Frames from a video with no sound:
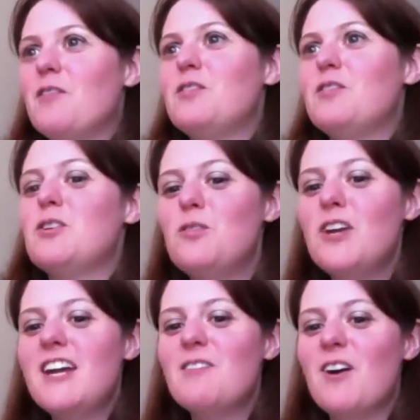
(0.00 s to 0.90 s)
So
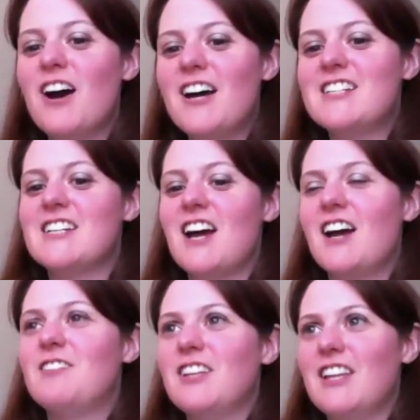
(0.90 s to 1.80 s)
we watch, and
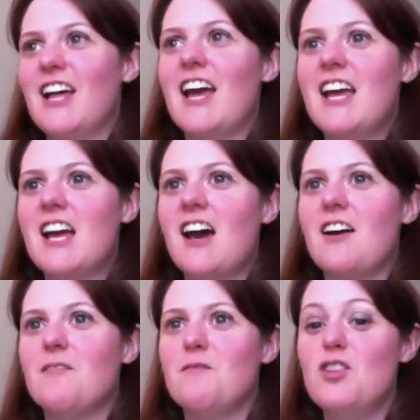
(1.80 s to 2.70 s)
I really like
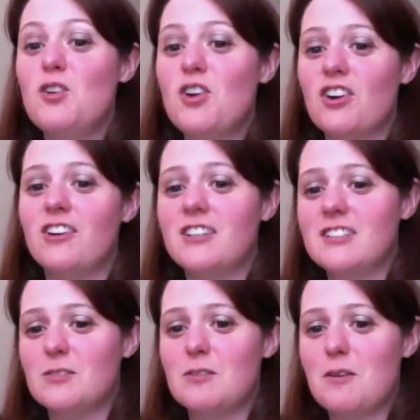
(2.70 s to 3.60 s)
New Girl
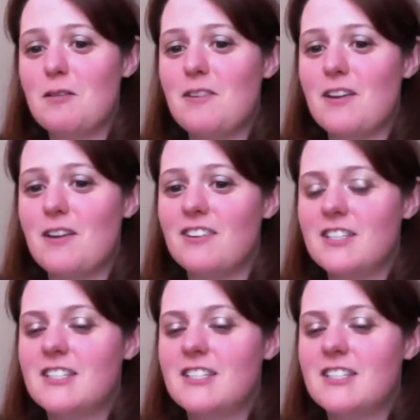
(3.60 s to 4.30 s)
is one of my favorites.